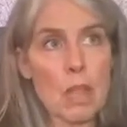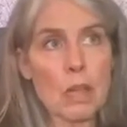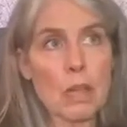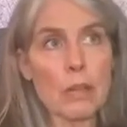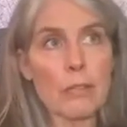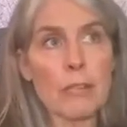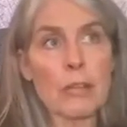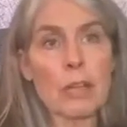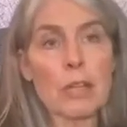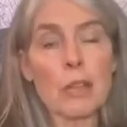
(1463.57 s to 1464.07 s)
I
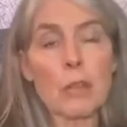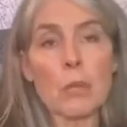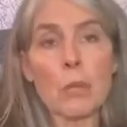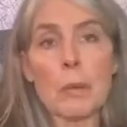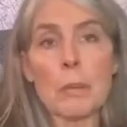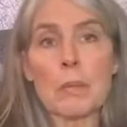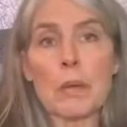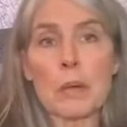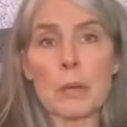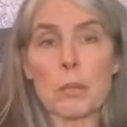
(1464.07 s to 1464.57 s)
feel like the
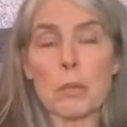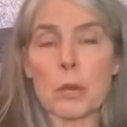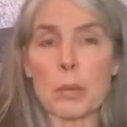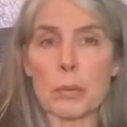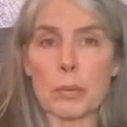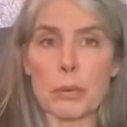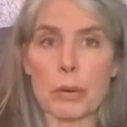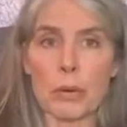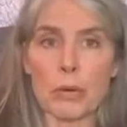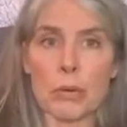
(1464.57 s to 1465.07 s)
women are more
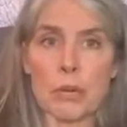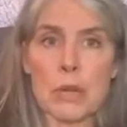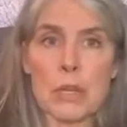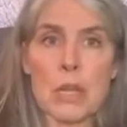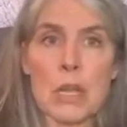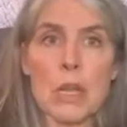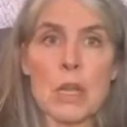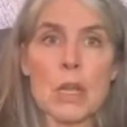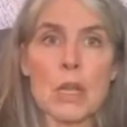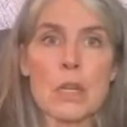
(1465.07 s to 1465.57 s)
prone
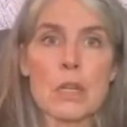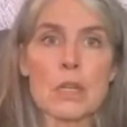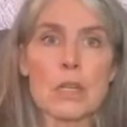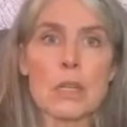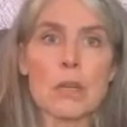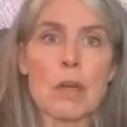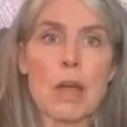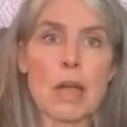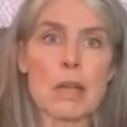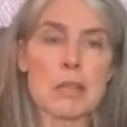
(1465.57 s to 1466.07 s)

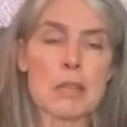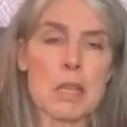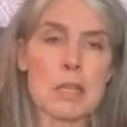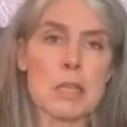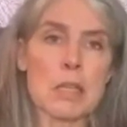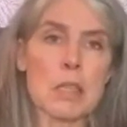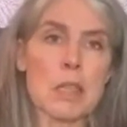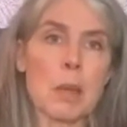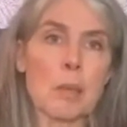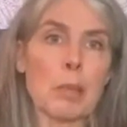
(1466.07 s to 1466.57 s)
to
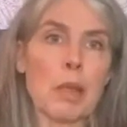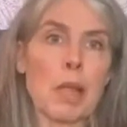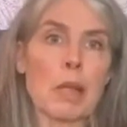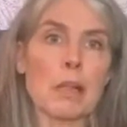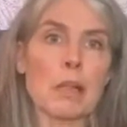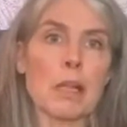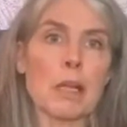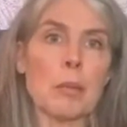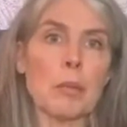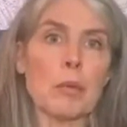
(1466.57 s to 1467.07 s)
accessing that
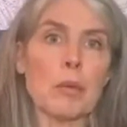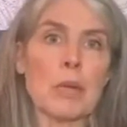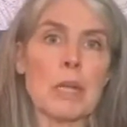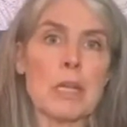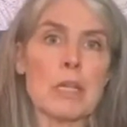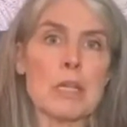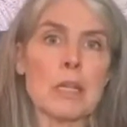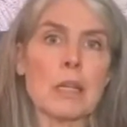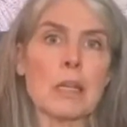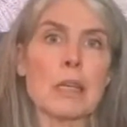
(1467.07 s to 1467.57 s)
black light more
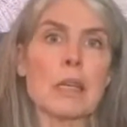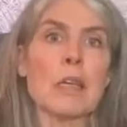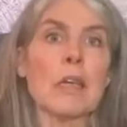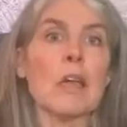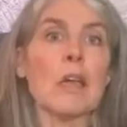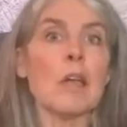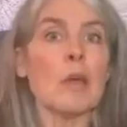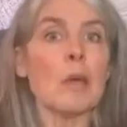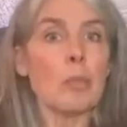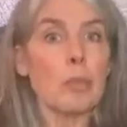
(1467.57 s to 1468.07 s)
easily,
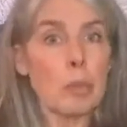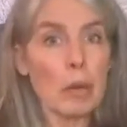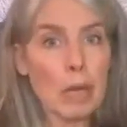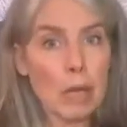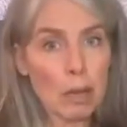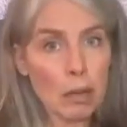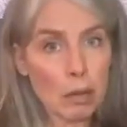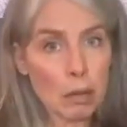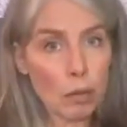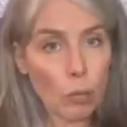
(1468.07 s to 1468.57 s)

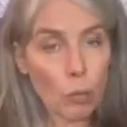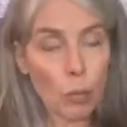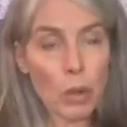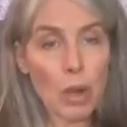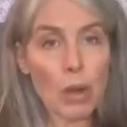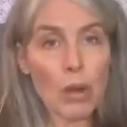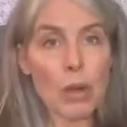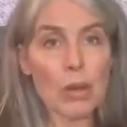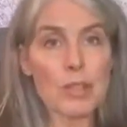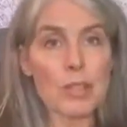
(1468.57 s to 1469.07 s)
but we
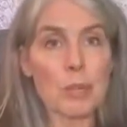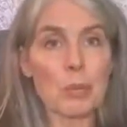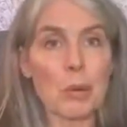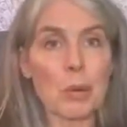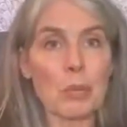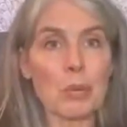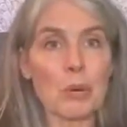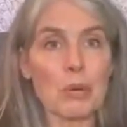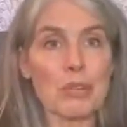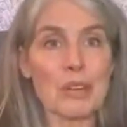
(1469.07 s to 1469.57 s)
are also more
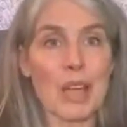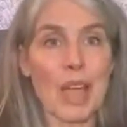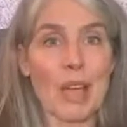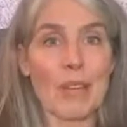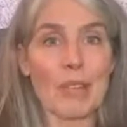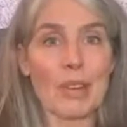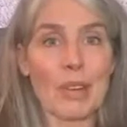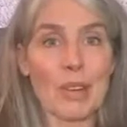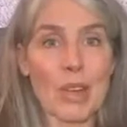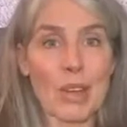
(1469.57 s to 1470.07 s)
prone to
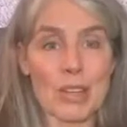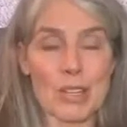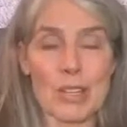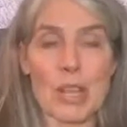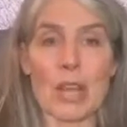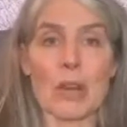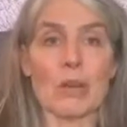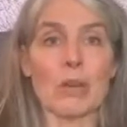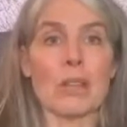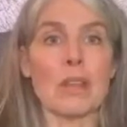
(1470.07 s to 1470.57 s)
having a lot of
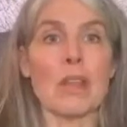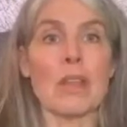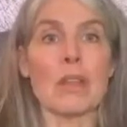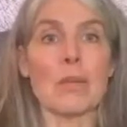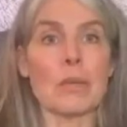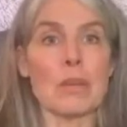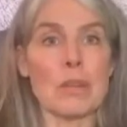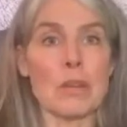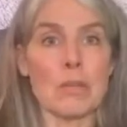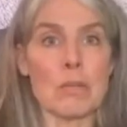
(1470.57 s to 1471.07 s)
shadow in there
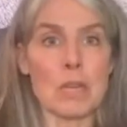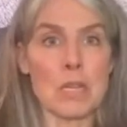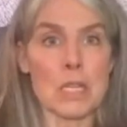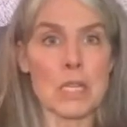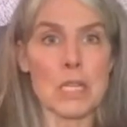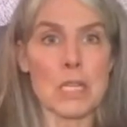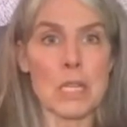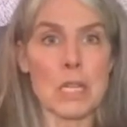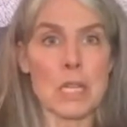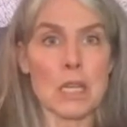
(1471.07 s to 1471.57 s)
that we don't want to
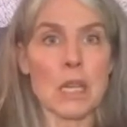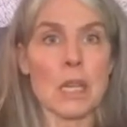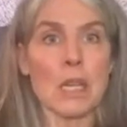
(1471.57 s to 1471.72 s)
see.